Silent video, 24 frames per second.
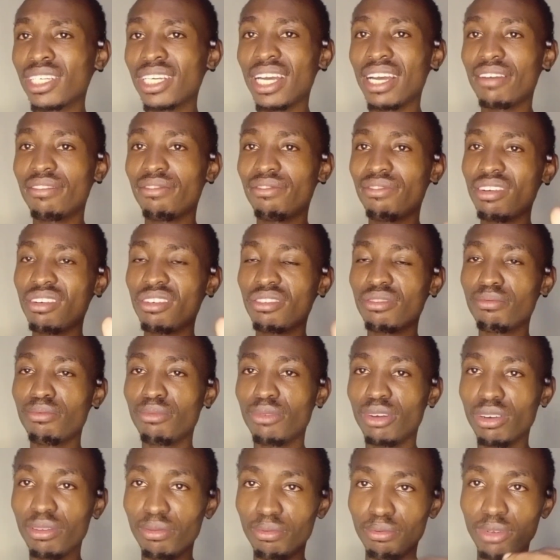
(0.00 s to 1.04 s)
I found
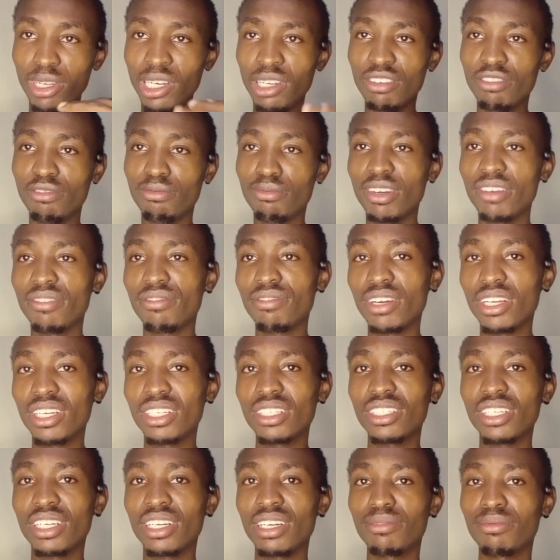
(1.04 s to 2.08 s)
many of my
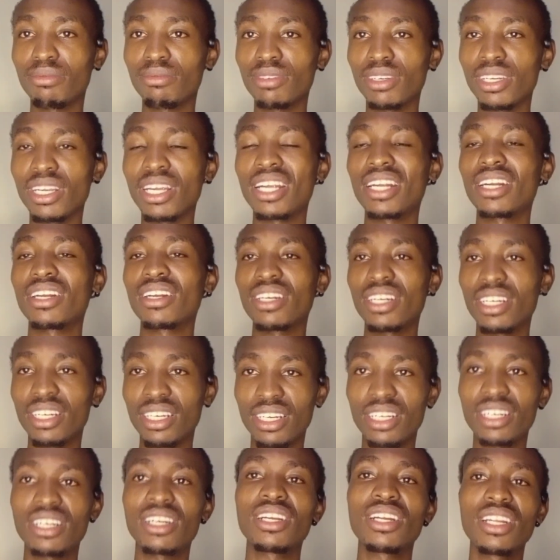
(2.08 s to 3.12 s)
friends are
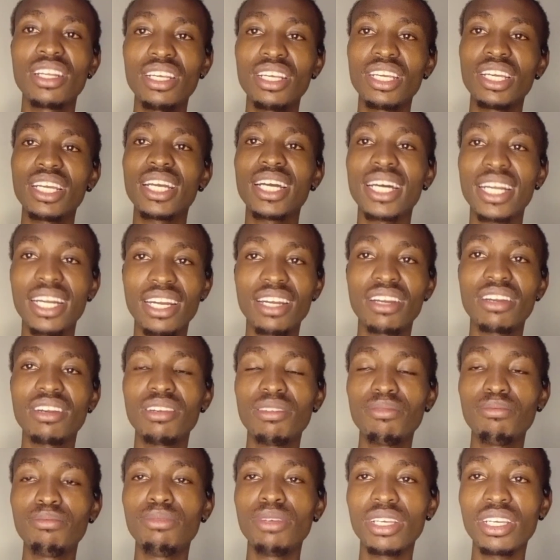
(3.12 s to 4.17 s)

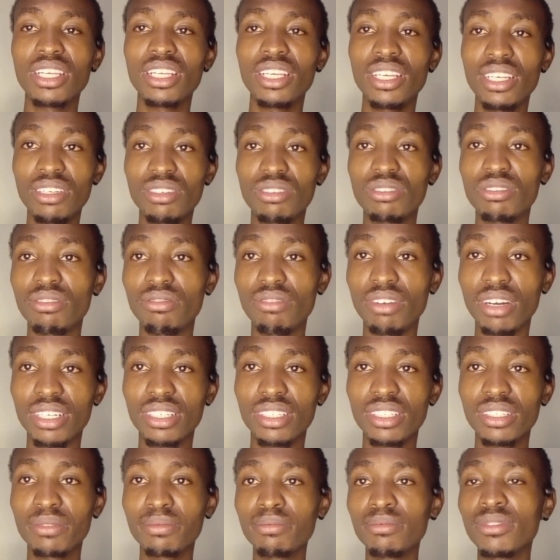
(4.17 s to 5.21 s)
currently being
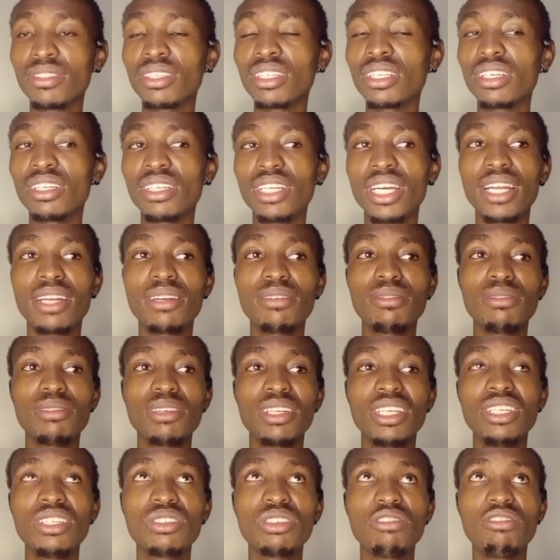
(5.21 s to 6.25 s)
introvert, and
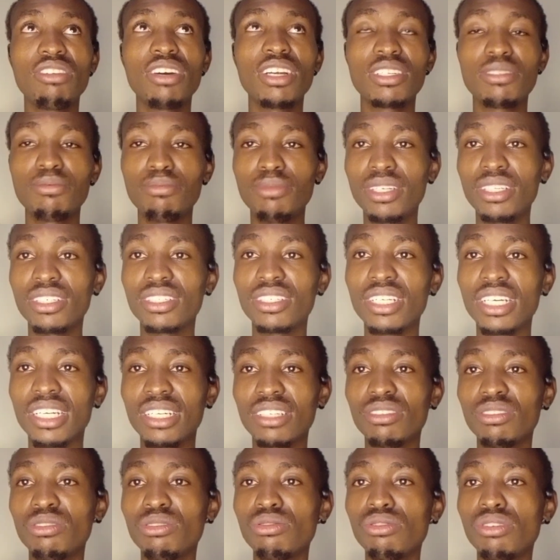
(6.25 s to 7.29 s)
introvert means
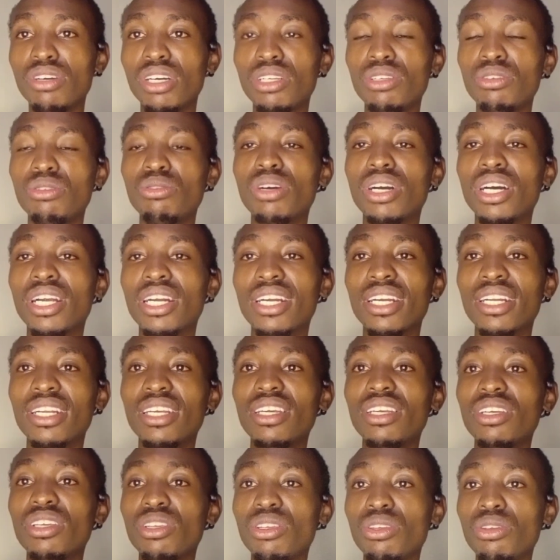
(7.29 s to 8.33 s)
that
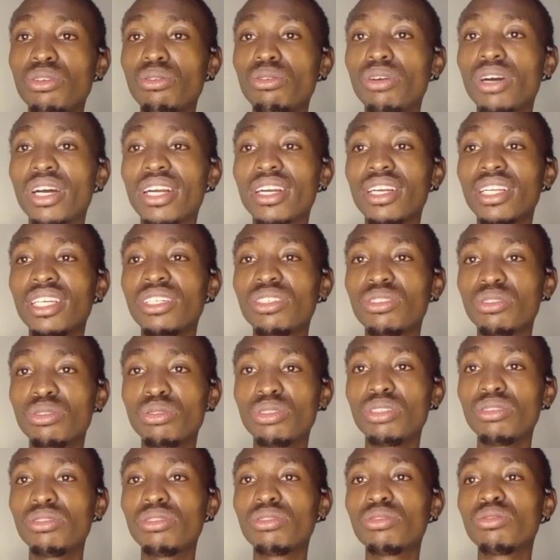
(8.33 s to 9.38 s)
you are
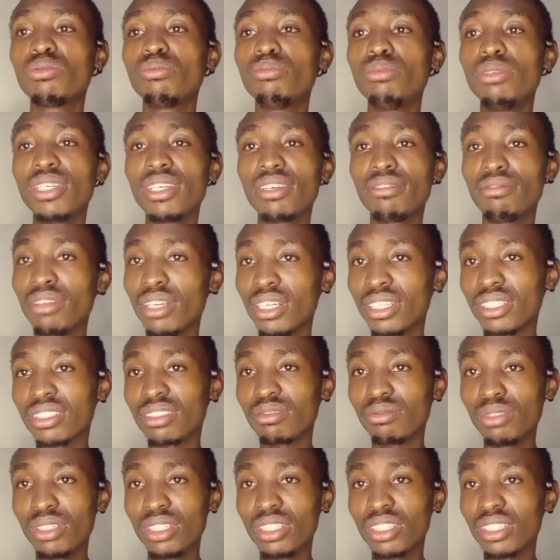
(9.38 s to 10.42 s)
introduced to behaviors
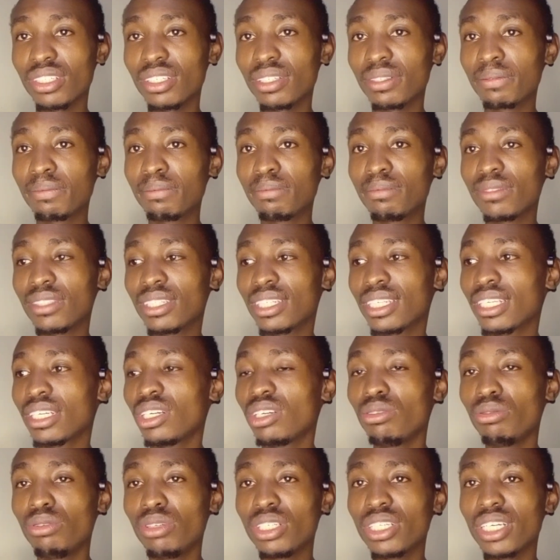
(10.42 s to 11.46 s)

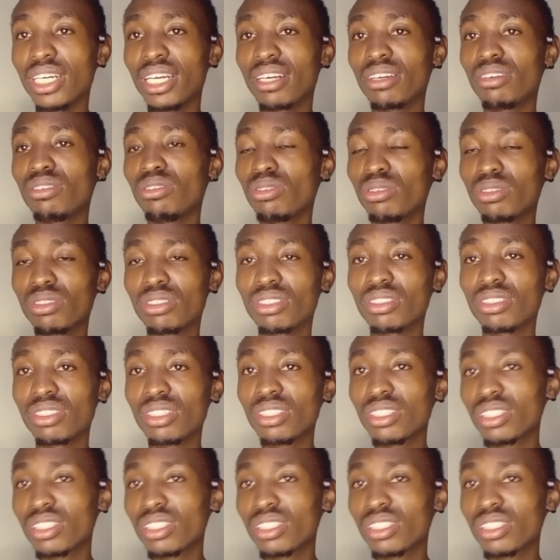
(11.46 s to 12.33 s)
which are not